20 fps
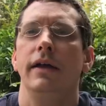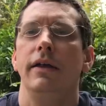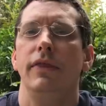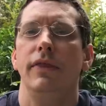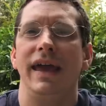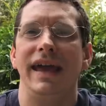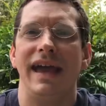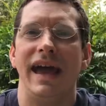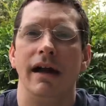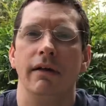
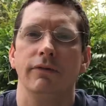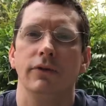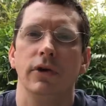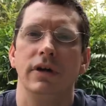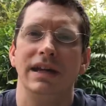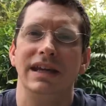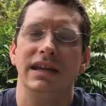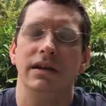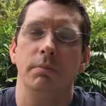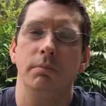they ever
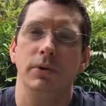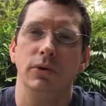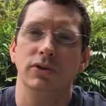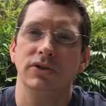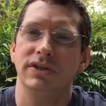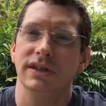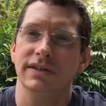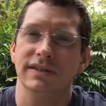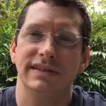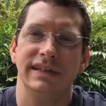need a
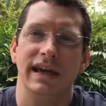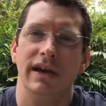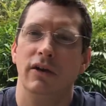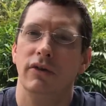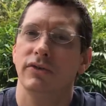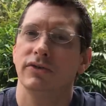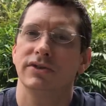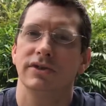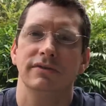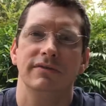boost in
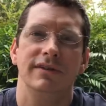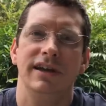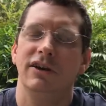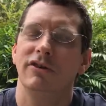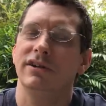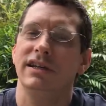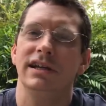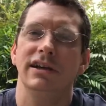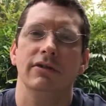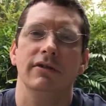sales. They
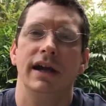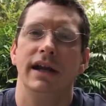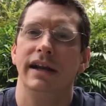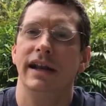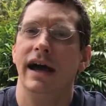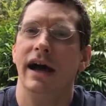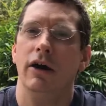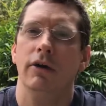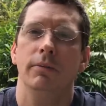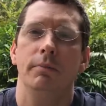don't need it right
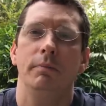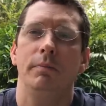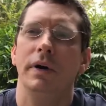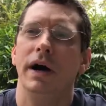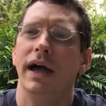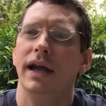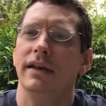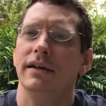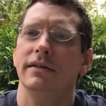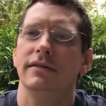now.
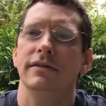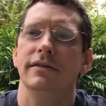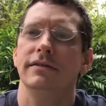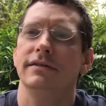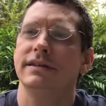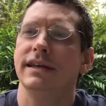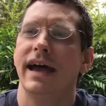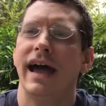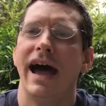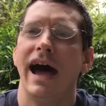But
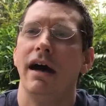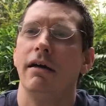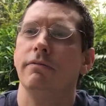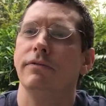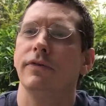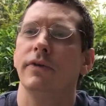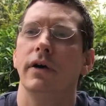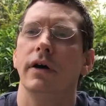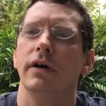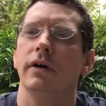to
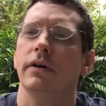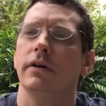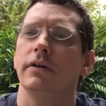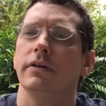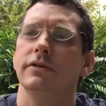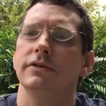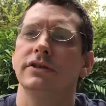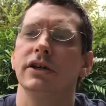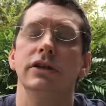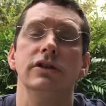have
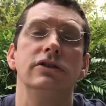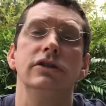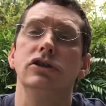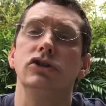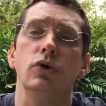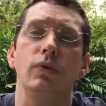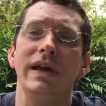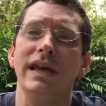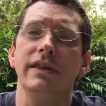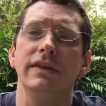to
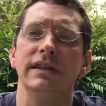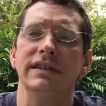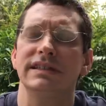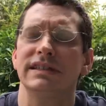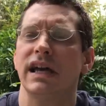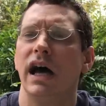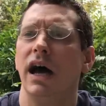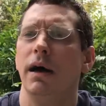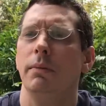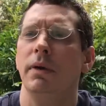tweak the
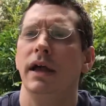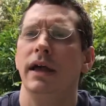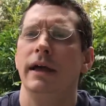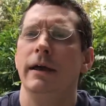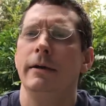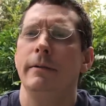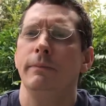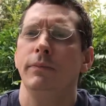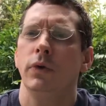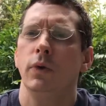sub
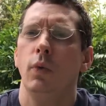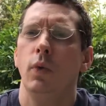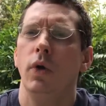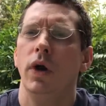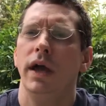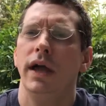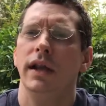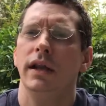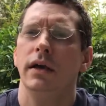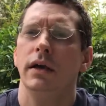
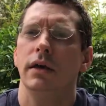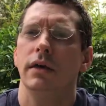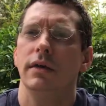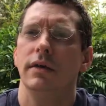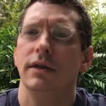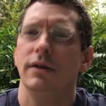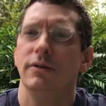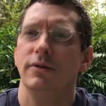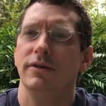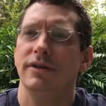would
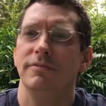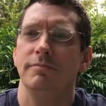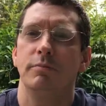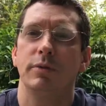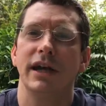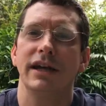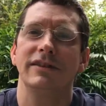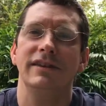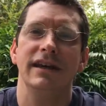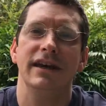
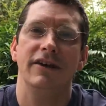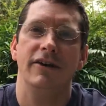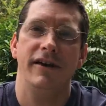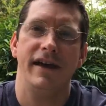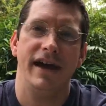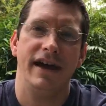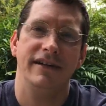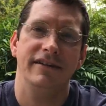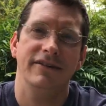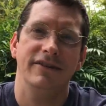break the
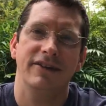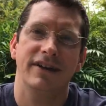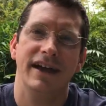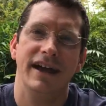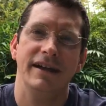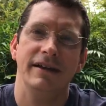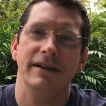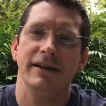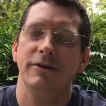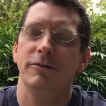internet,
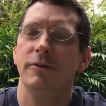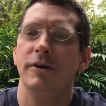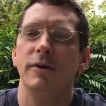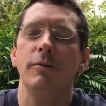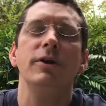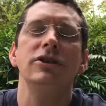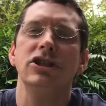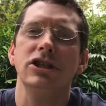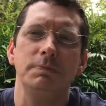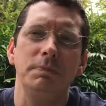okay? It
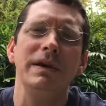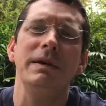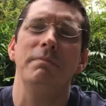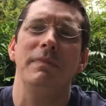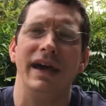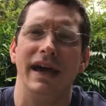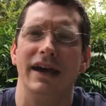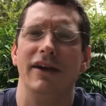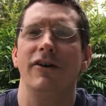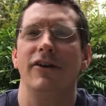would just be
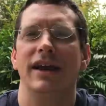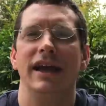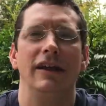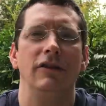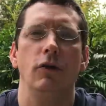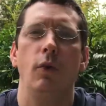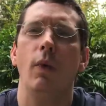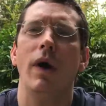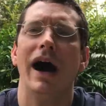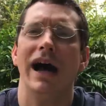big, okay, in
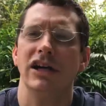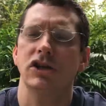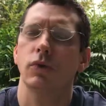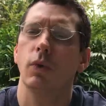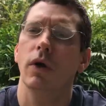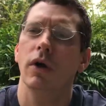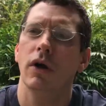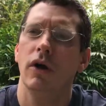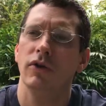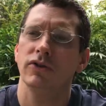the watch
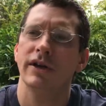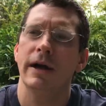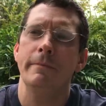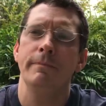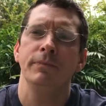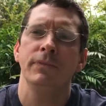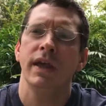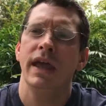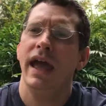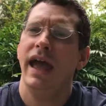world.
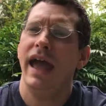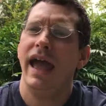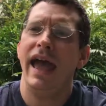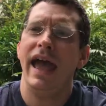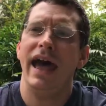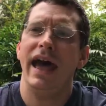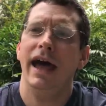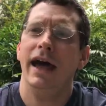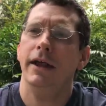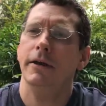
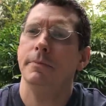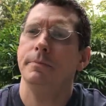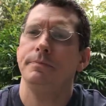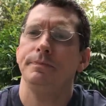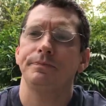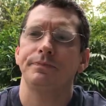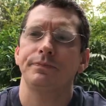And